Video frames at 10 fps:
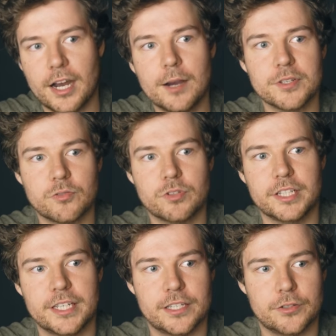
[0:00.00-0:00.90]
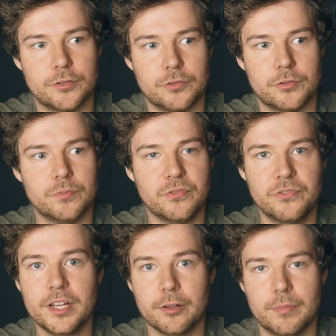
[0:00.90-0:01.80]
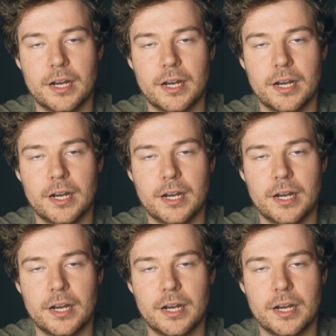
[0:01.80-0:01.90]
I was really into film.